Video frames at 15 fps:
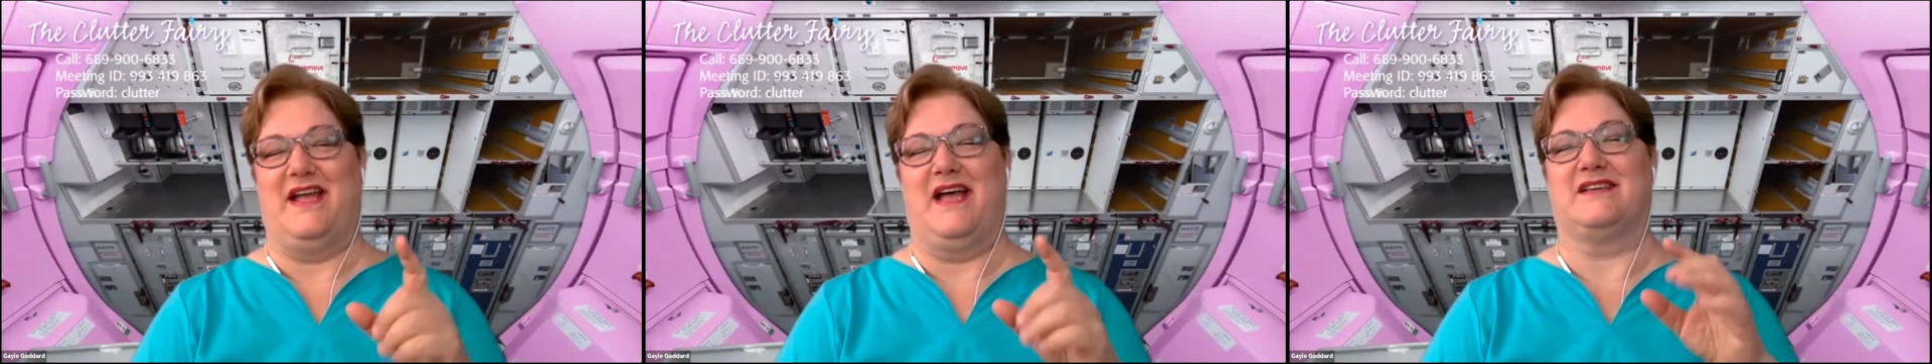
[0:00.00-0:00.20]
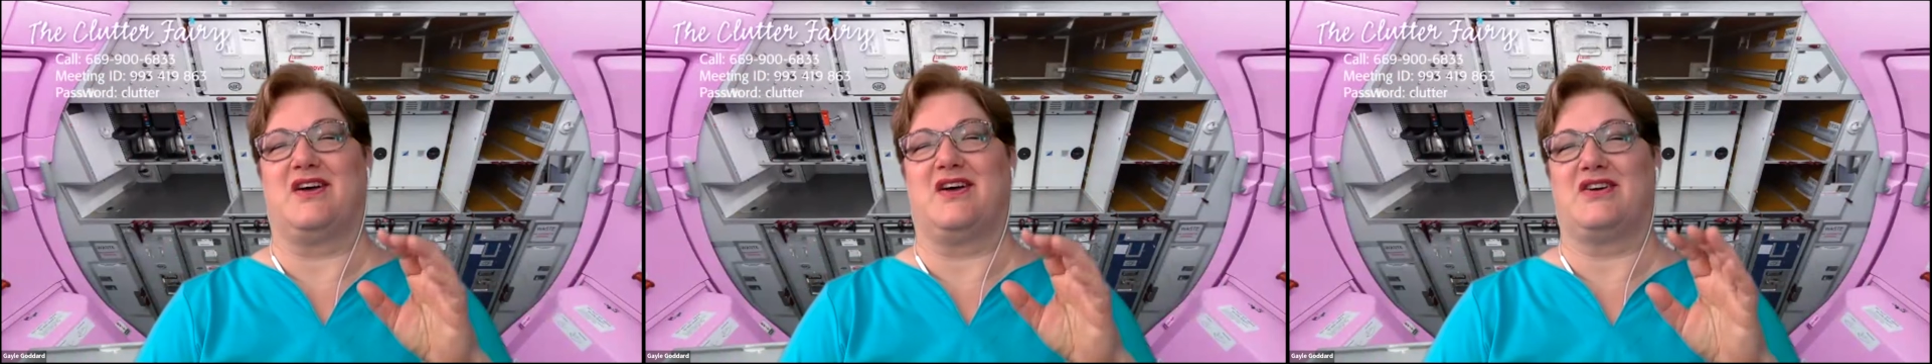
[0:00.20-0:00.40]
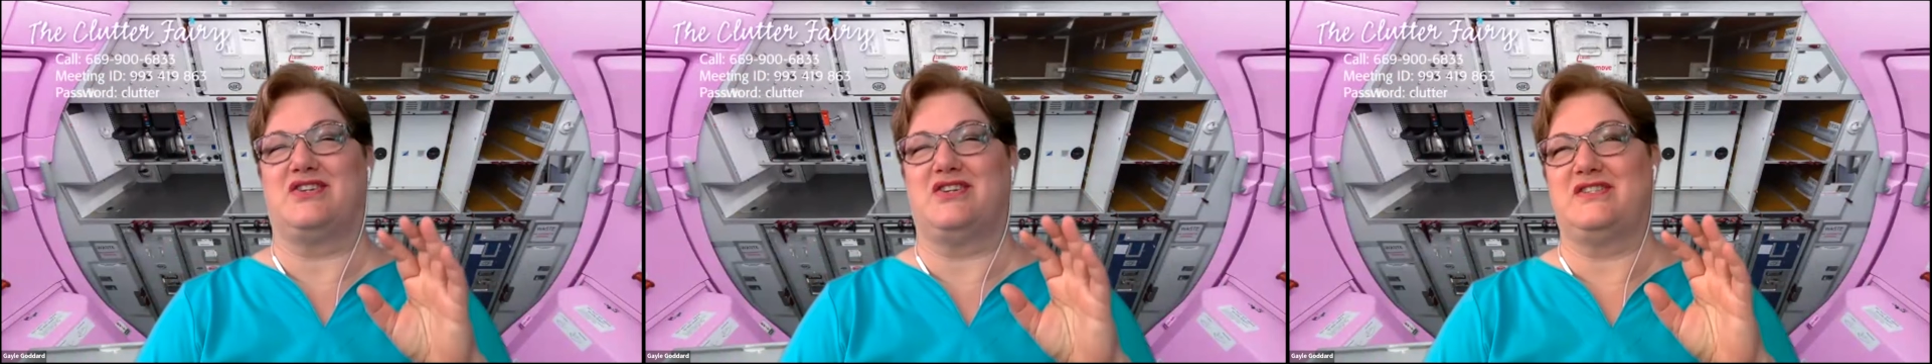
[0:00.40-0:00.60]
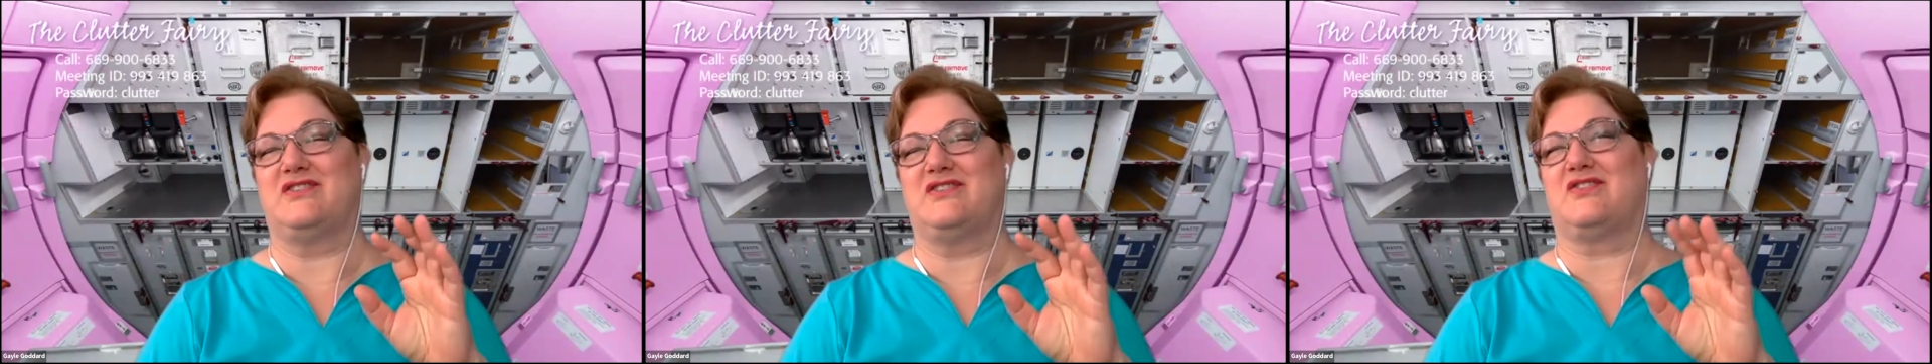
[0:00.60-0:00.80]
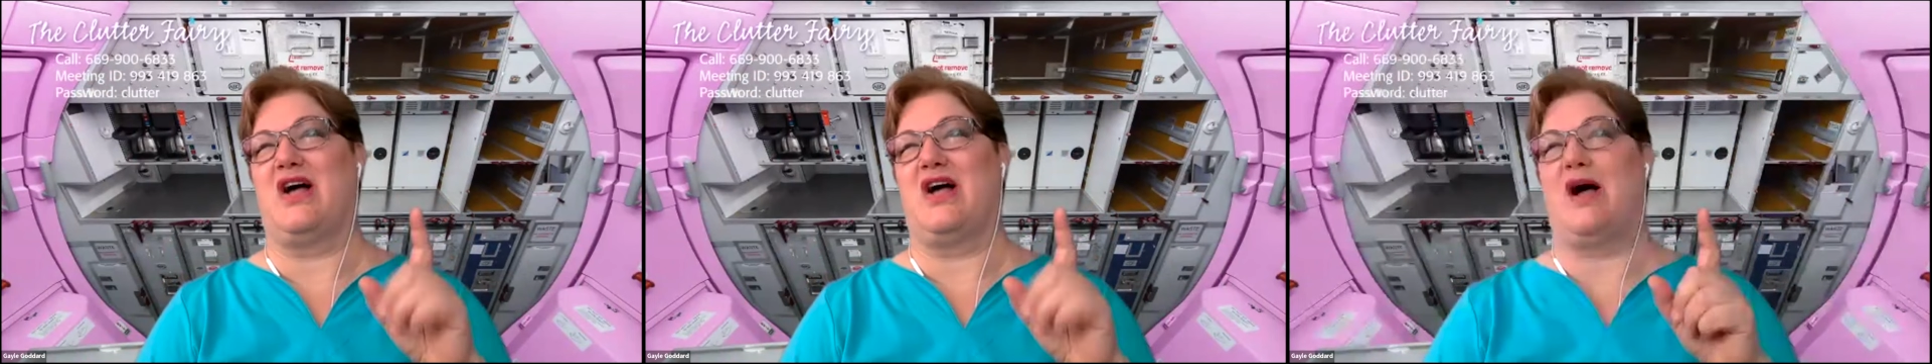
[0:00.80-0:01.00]
as long as you can
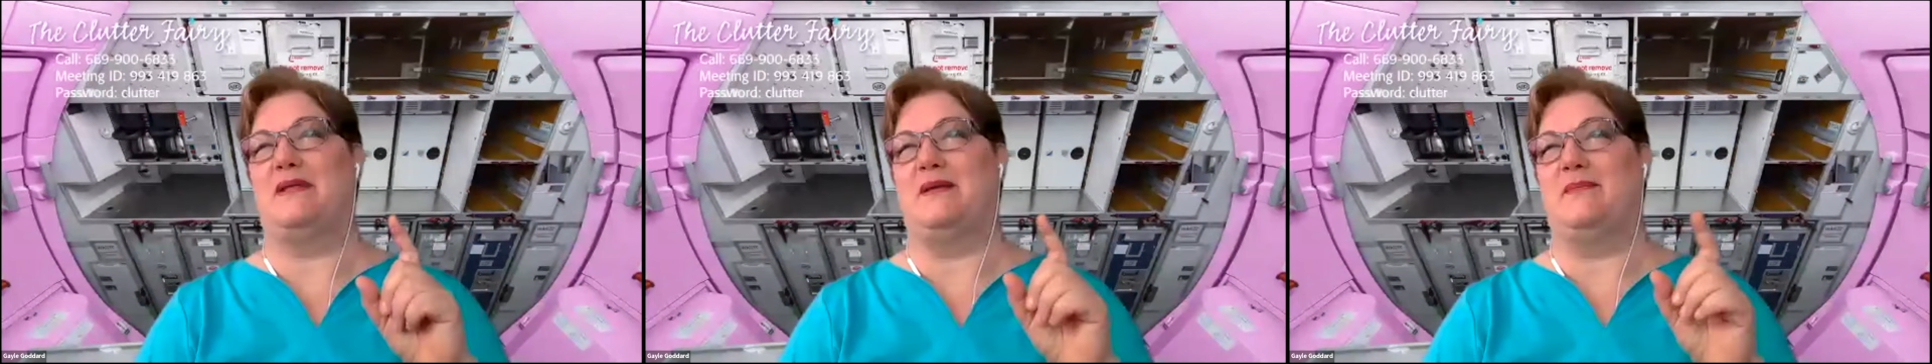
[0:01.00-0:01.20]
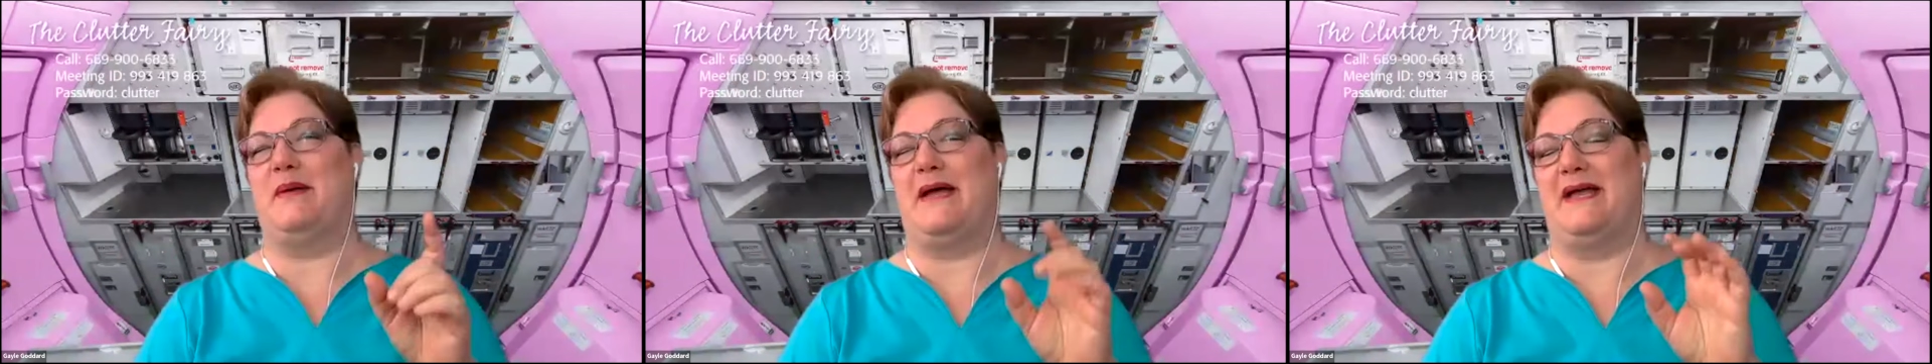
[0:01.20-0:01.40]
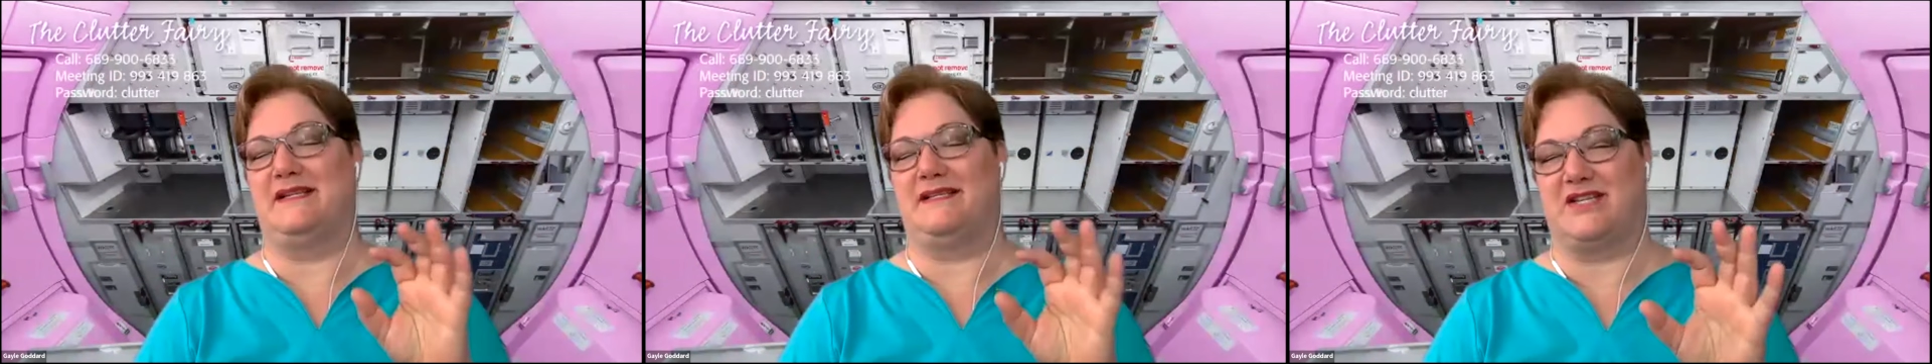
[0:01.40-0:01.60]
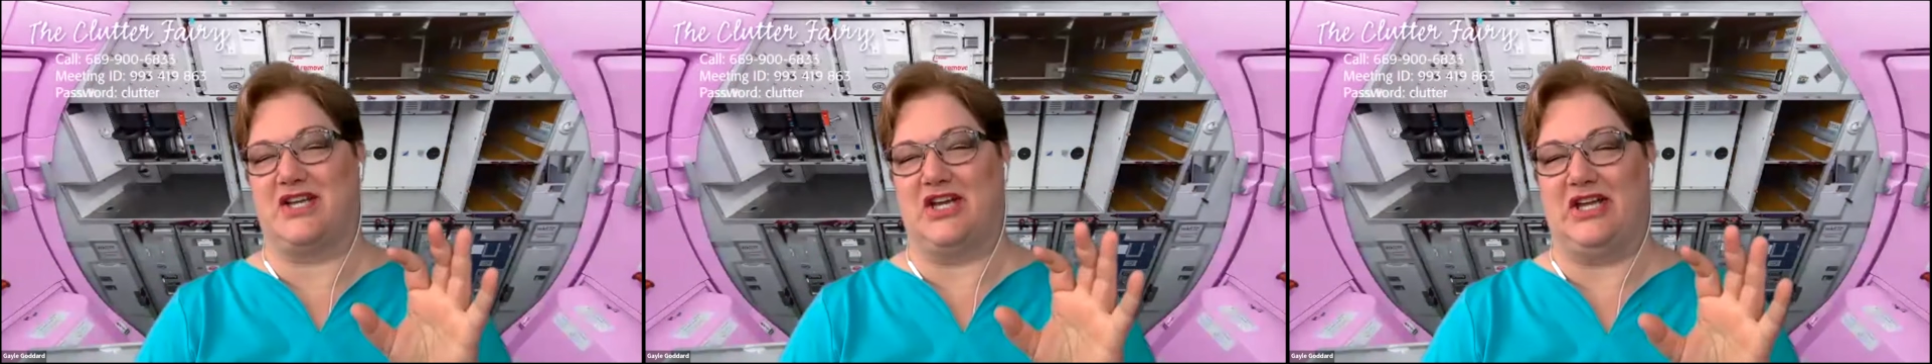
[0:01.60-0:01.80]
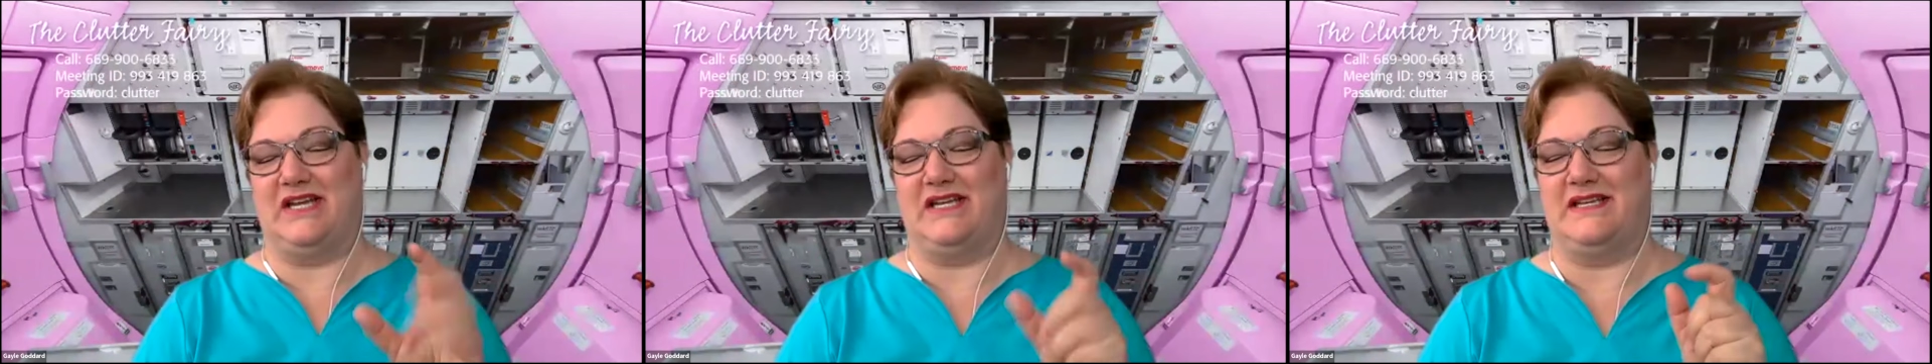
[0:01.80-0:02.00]
still climb in the bed, it's
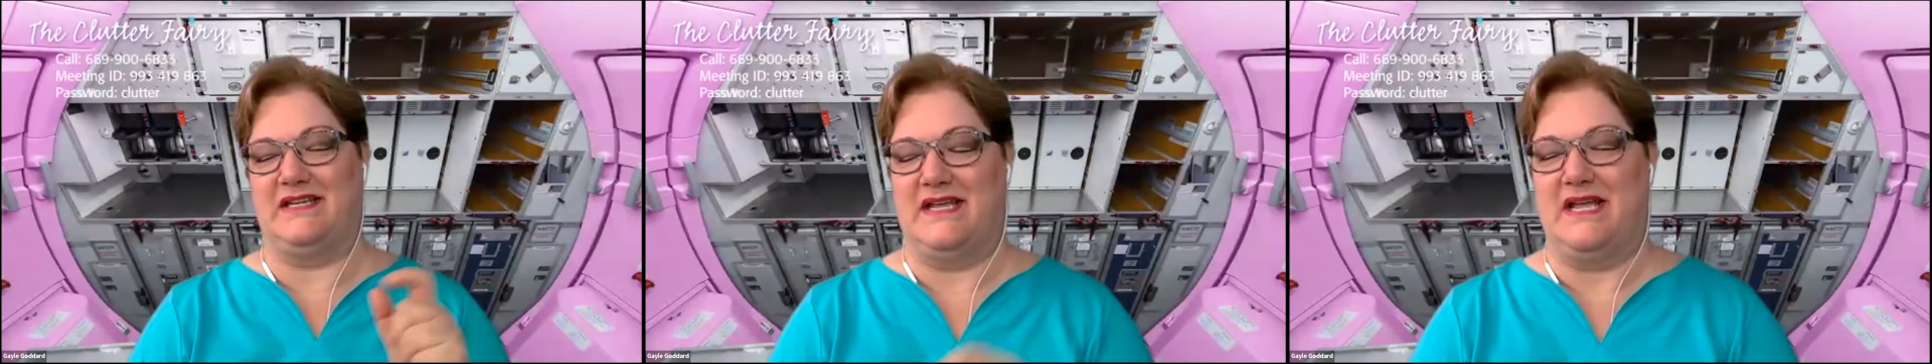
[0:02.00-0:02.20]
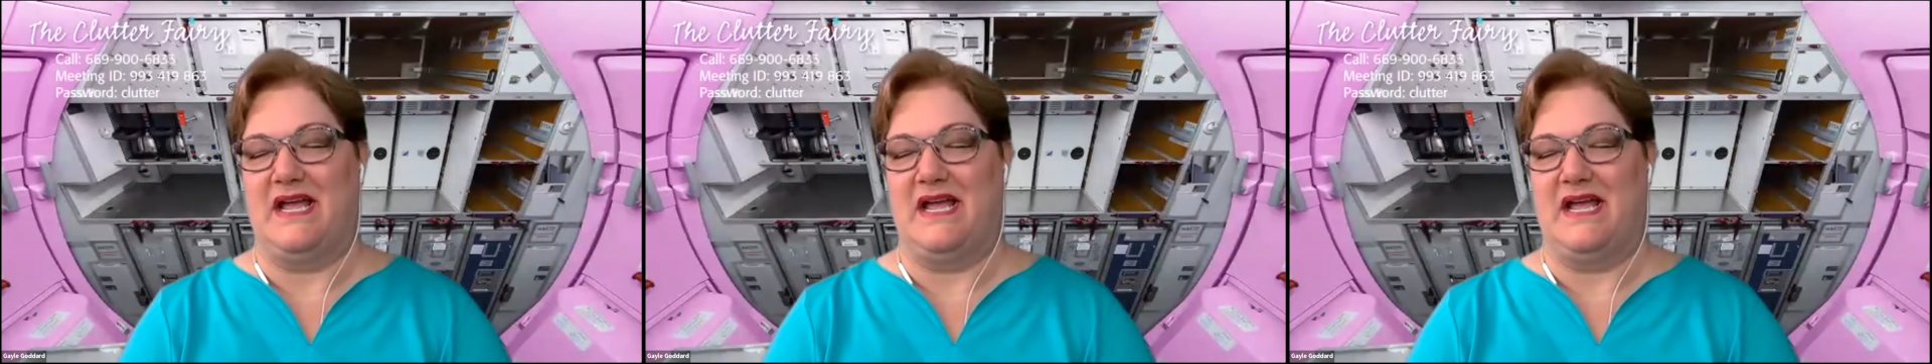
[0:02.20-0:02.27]
good.